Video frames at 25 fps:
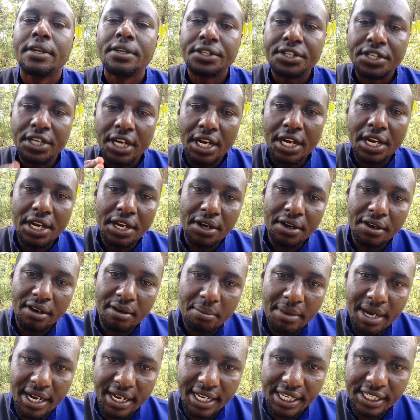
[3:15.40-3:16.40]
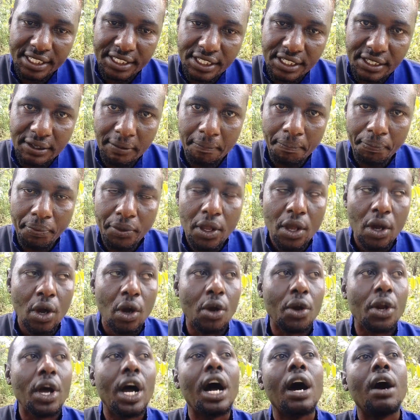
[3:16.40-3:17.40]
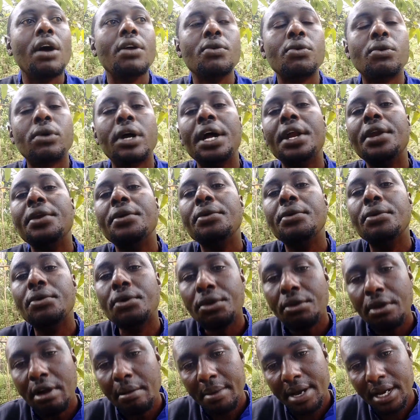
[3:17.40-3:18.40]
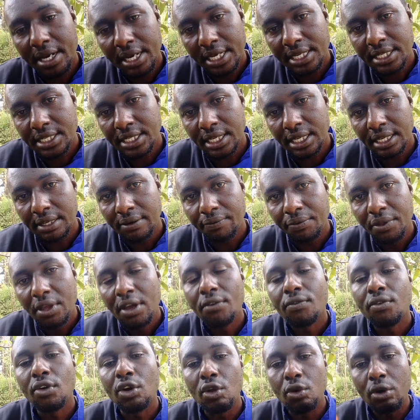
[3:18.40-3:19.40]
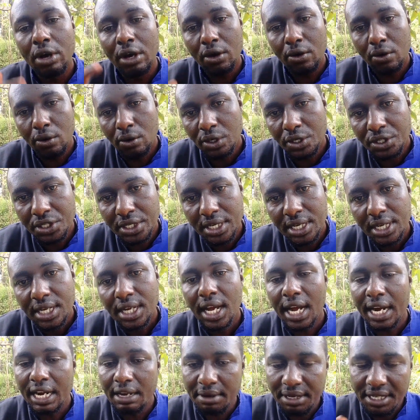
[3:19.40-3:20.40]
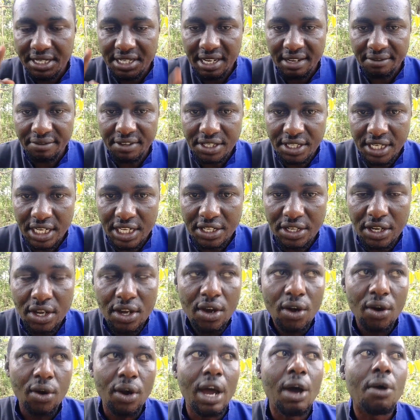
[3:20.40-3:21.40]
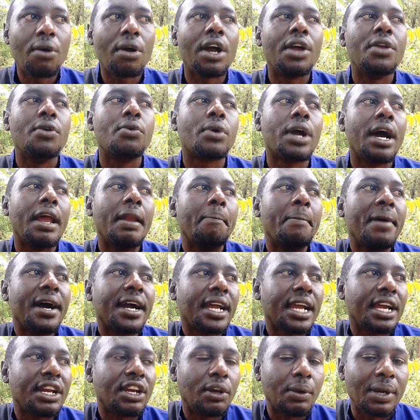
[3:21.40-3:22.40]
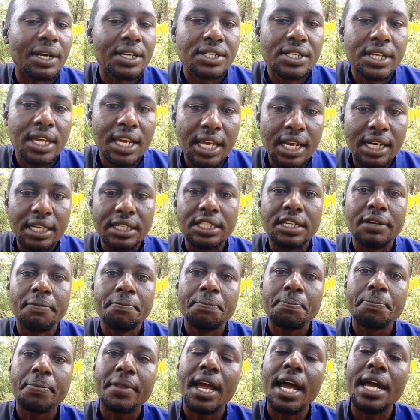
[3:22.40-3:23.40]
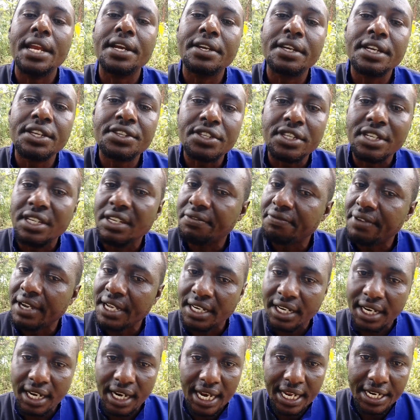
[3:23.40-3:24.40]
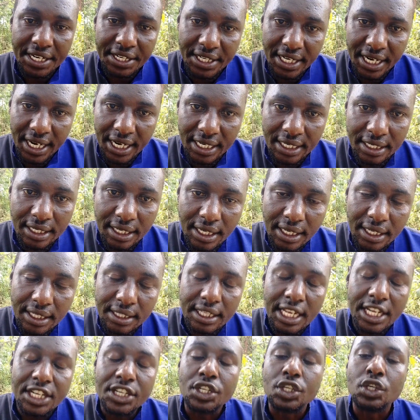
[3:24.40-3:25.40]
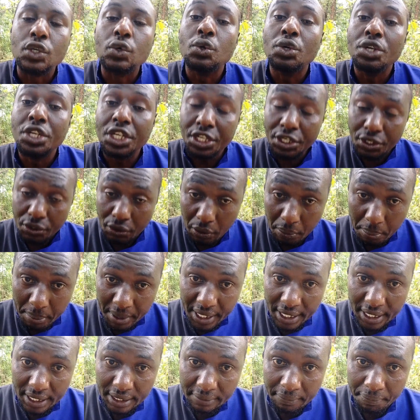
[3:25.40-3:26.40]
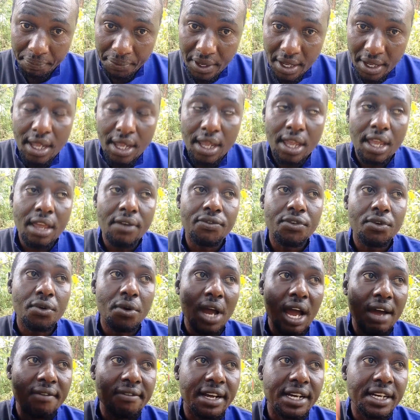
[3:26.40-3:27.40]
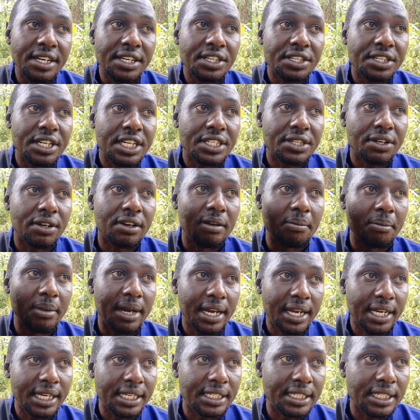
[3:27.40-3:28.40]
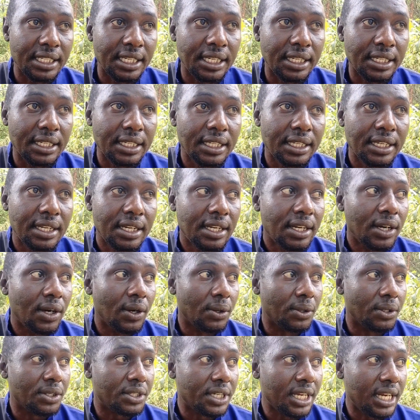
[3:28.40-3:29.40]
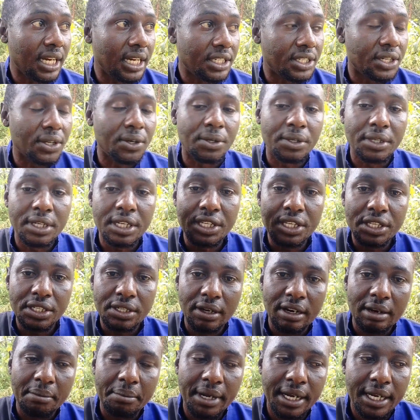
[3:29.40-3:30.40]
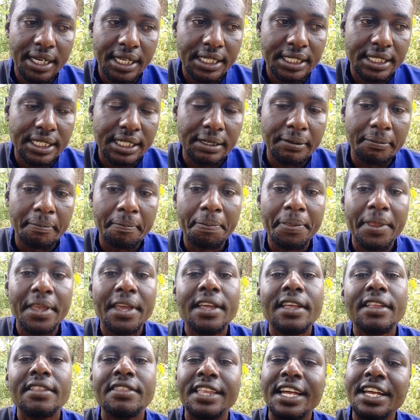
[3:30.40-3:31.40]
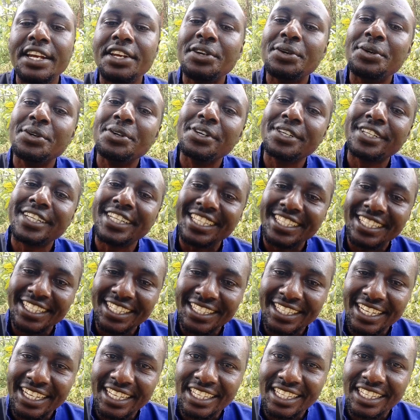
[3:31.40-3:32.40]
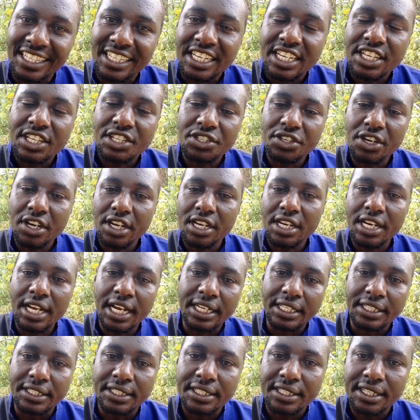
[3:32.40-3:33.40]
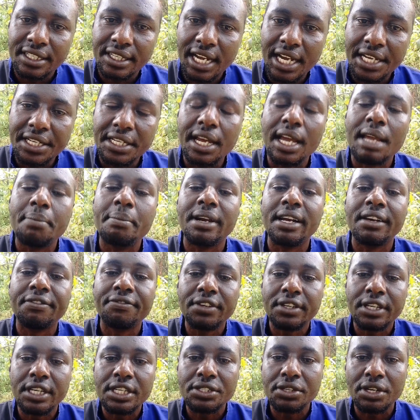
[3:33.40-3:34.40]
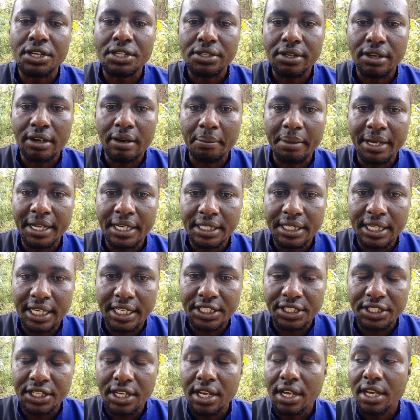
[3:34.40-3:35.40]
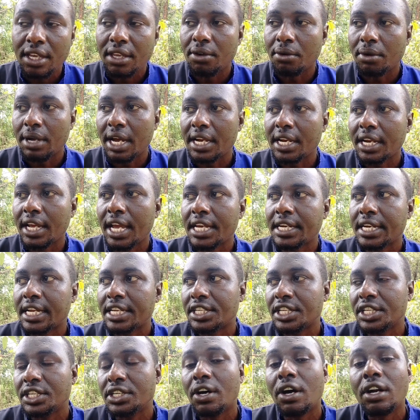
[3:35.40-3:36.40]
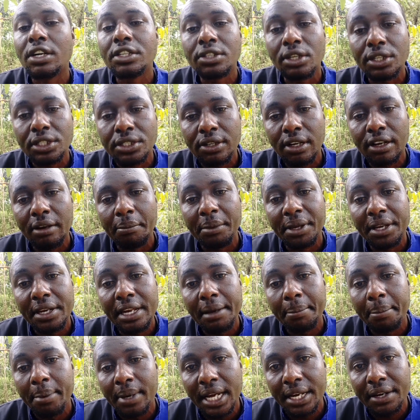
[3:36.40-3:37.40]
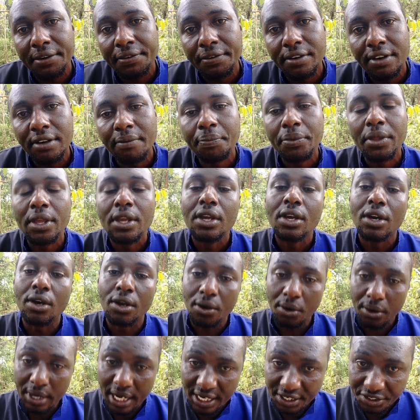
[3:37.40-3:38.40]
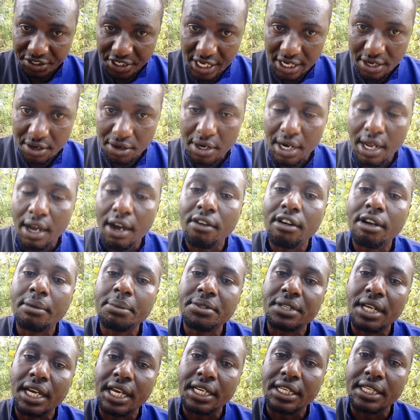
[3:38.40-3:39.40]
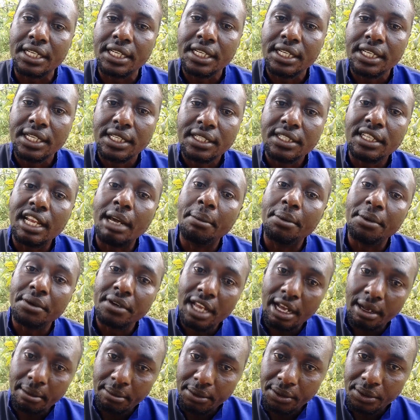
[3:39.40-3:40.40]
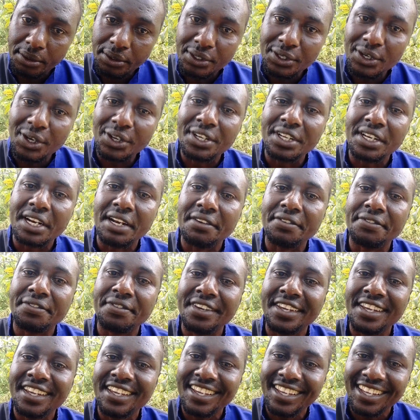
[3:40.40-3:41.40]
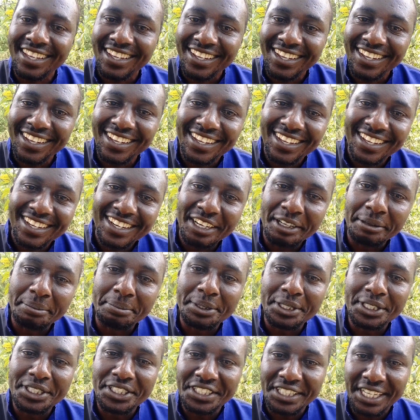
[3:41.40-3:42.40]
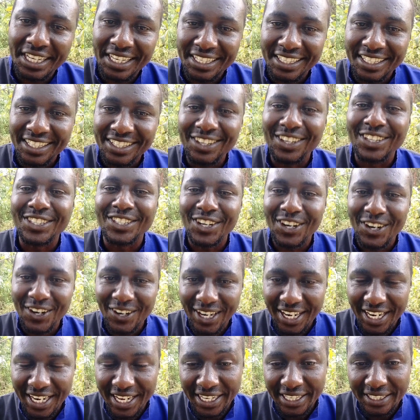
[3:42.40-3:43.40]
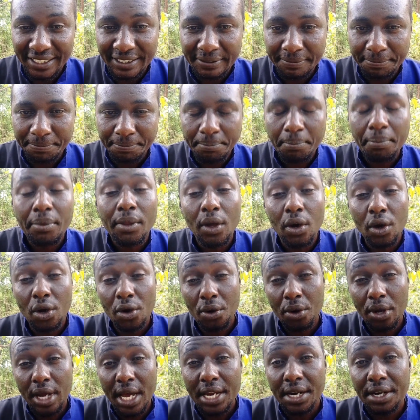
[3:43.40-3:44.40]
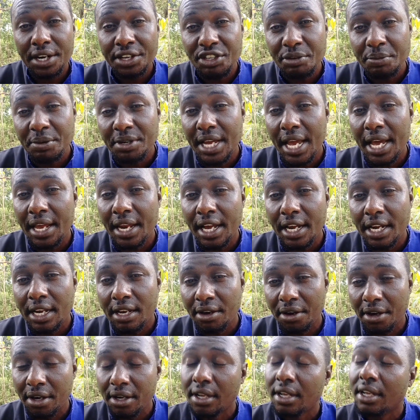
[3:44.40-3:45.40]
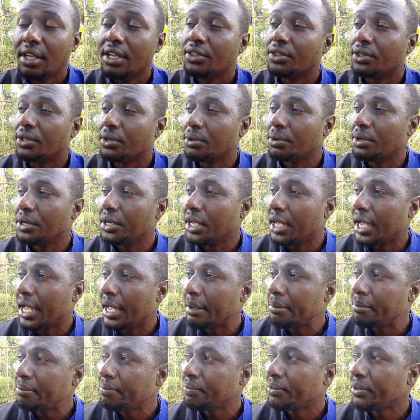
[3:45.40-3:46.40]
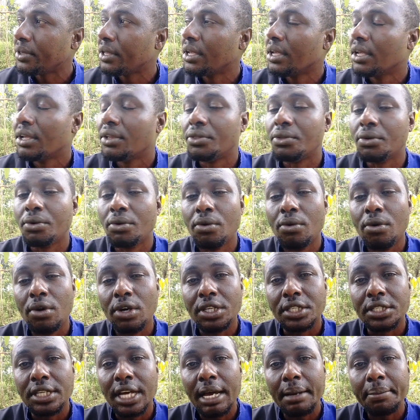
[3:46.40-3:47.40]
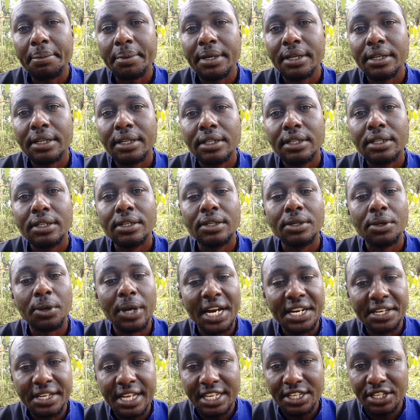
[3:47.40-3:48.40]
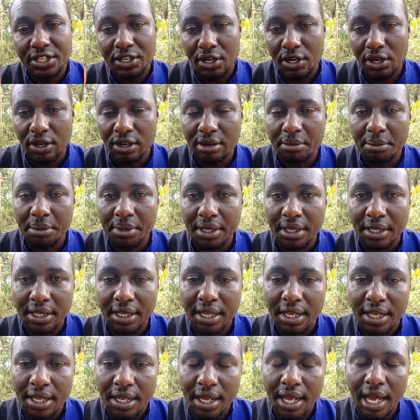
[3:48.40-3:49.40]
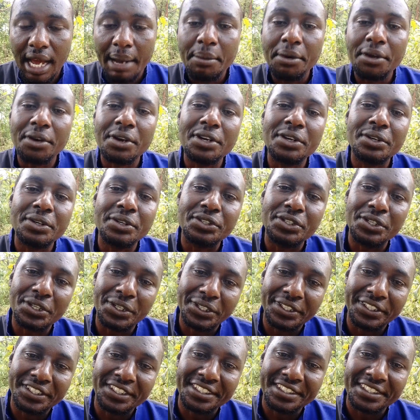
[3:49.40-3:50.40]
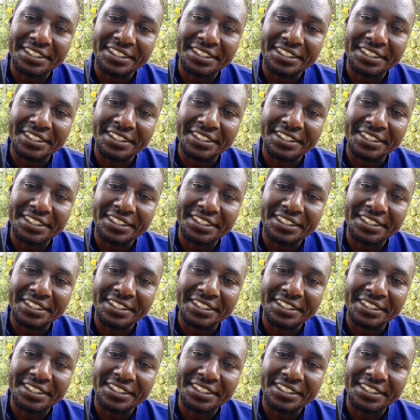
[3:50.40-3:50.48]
training on marketing, on how you can do your marketing for your goods and your services, or how you can market your skills and reach different clientele that you need to build. If you have an interest on marketing or sales or digital marketing, then do not hesitate. Join us at Ayuma Rafiki Social Mentors. You can get us in all social media platforms, or you can check on our website, www.rafikioptician.online. Or you can reach me directly through DM, through WhatsApp, or you can just call me. I'm Rondo John